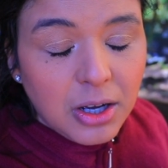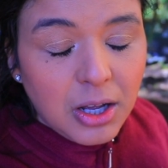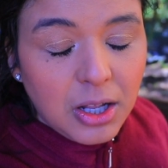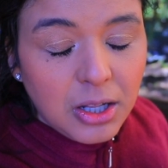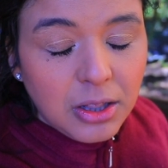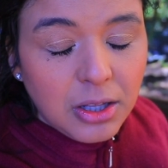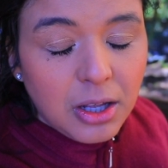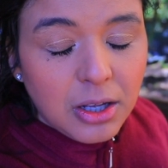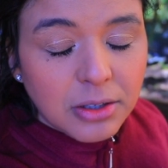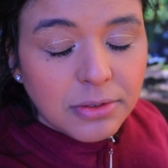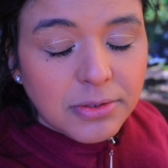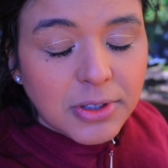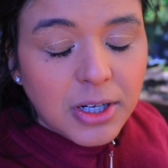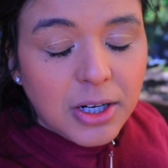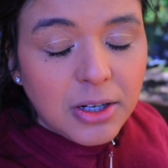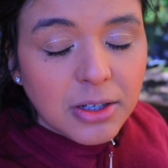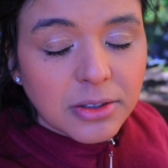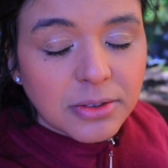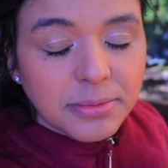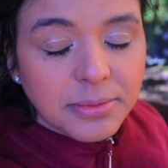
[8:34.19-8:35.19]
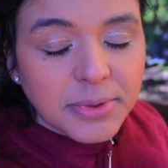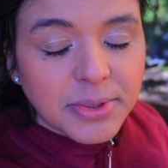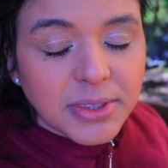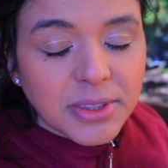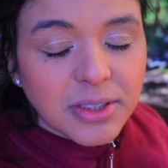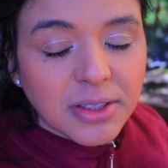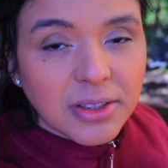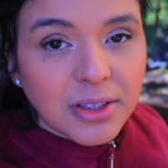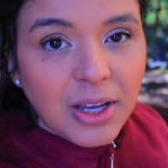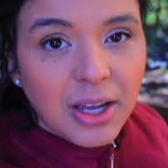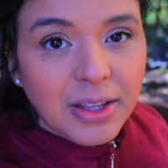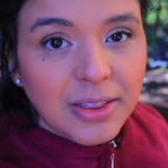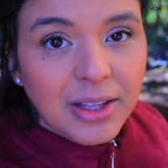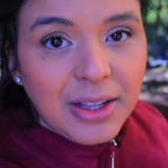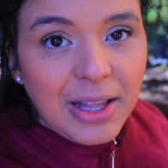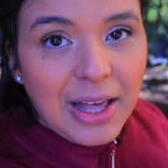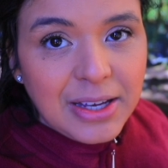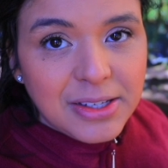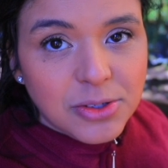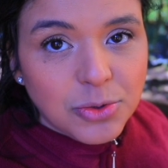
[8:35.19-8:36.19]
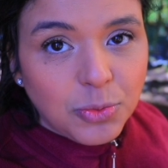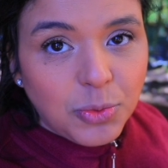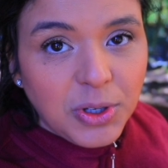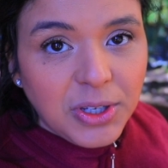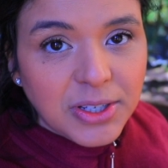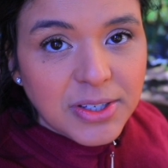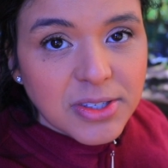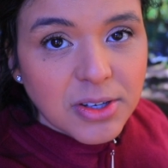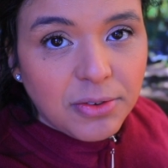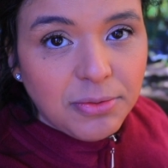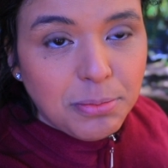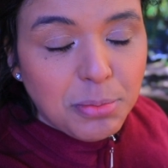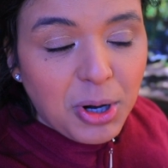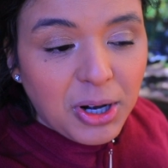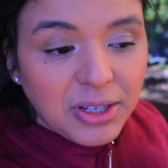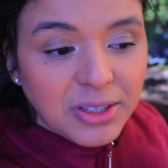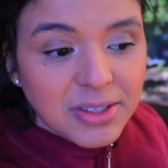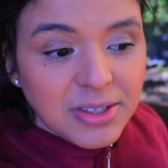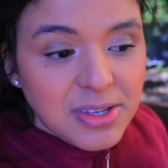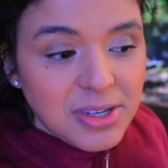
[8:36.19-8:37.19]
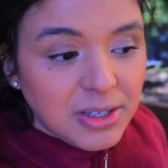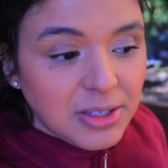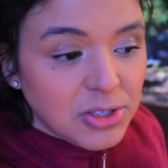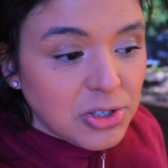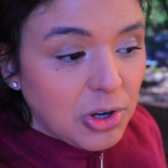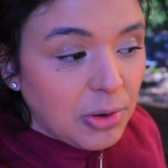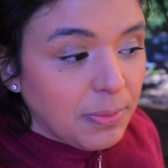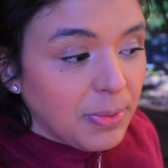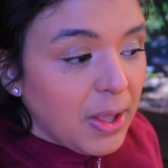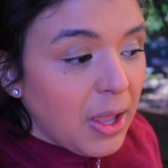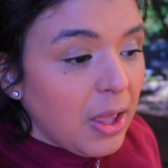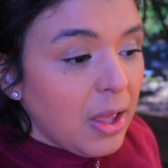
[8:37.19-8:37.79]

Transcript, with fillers: a lot of carbs in the last weeks of pregnancy. So